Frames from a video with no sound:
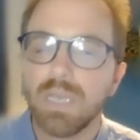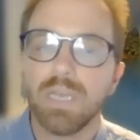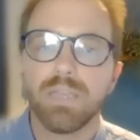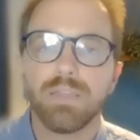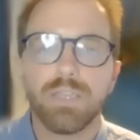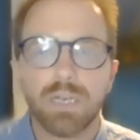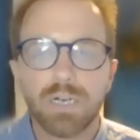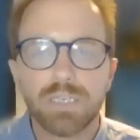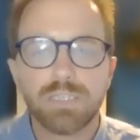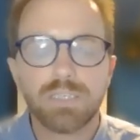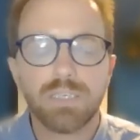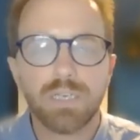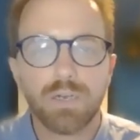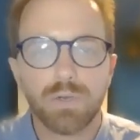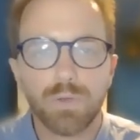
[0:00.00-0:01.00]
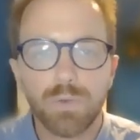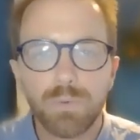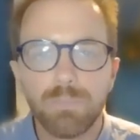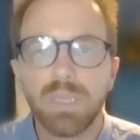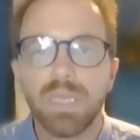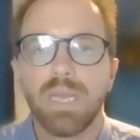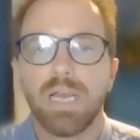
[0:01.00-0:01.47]
The ICO
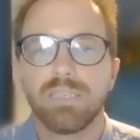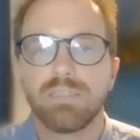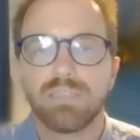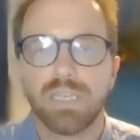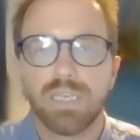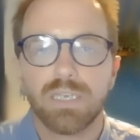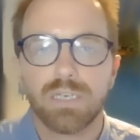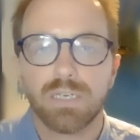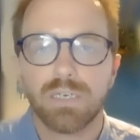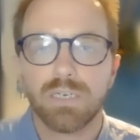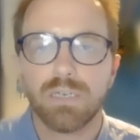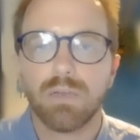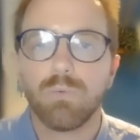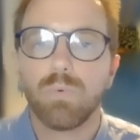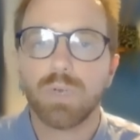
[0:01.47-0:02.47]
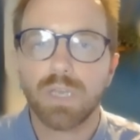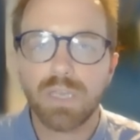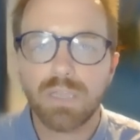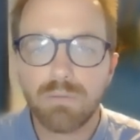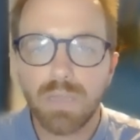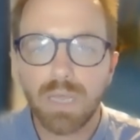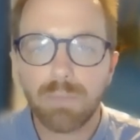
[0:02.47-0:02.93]
has taken what
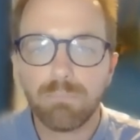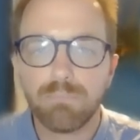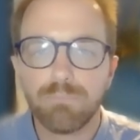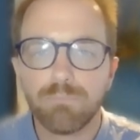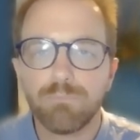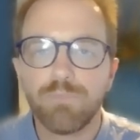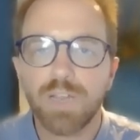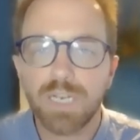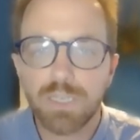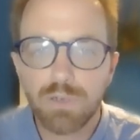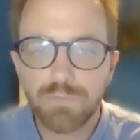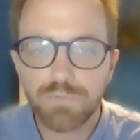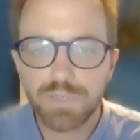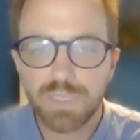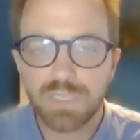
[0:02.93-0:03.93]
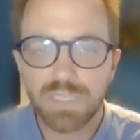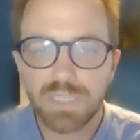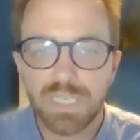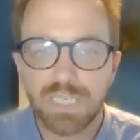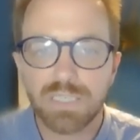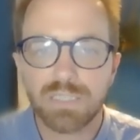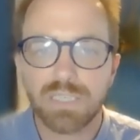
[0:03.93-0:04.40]
I am fairly confident
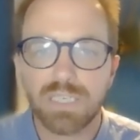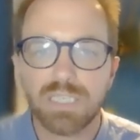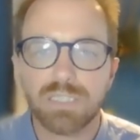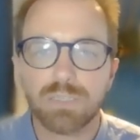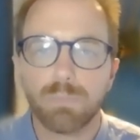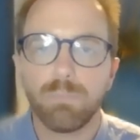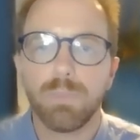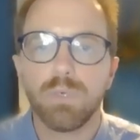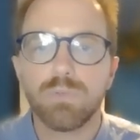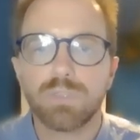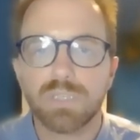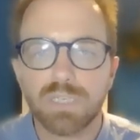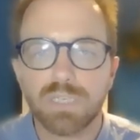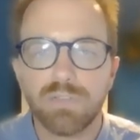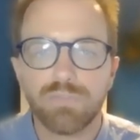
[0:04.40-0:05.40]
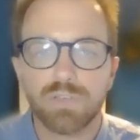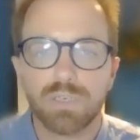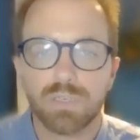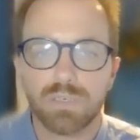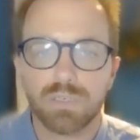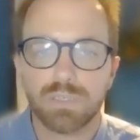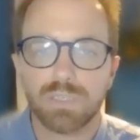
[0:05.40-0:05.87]
is its most
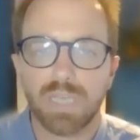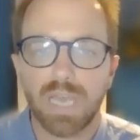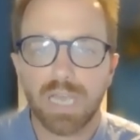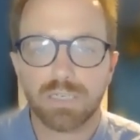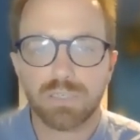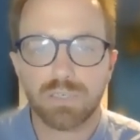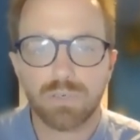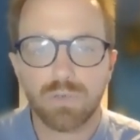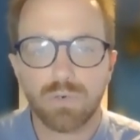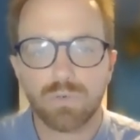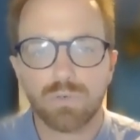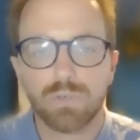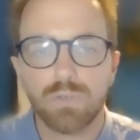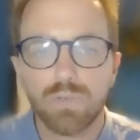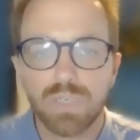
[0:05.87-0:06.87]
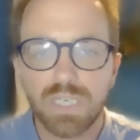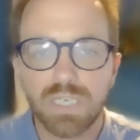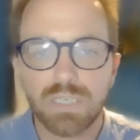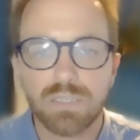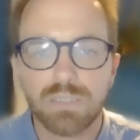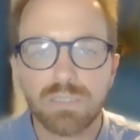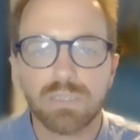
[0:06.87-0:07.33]
significant action on
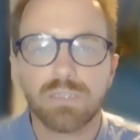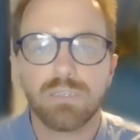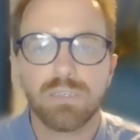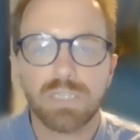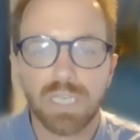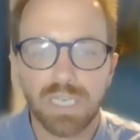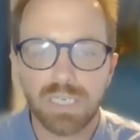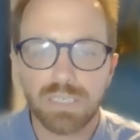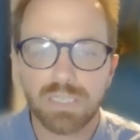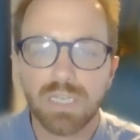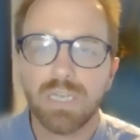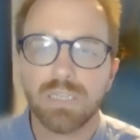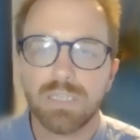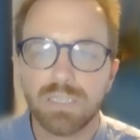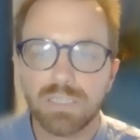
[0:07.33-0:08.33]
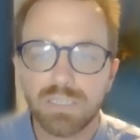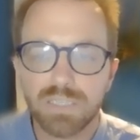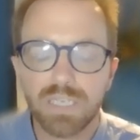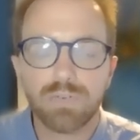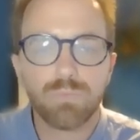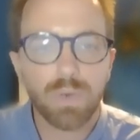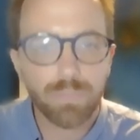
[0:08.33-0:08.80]
cookies to date. This is
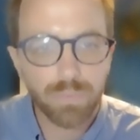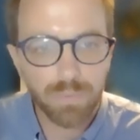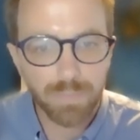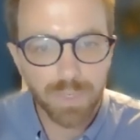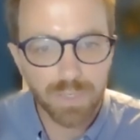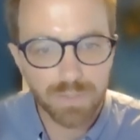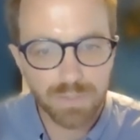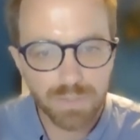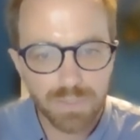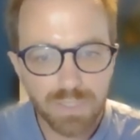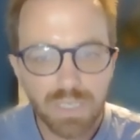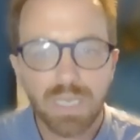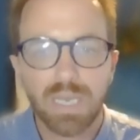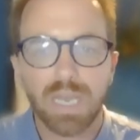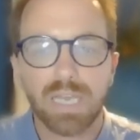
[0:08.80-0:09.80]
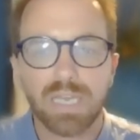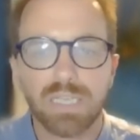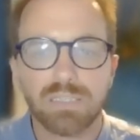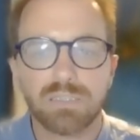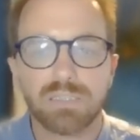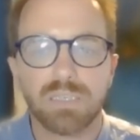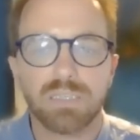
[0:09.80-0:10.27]
a reprimand
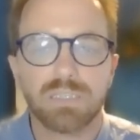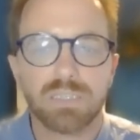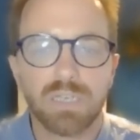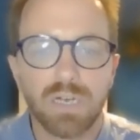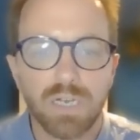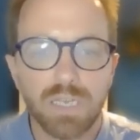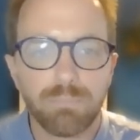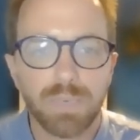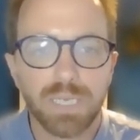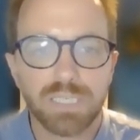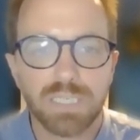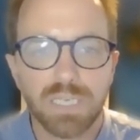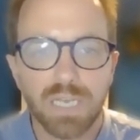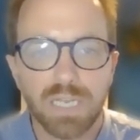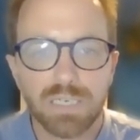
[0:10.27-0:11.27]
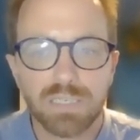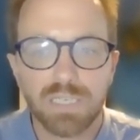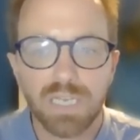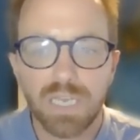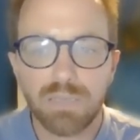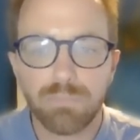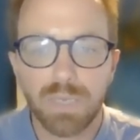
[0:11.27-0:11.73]
against SkyBet and
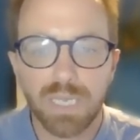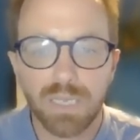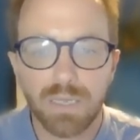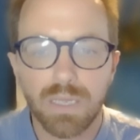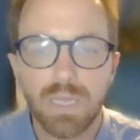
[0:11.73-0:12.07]
Gaming,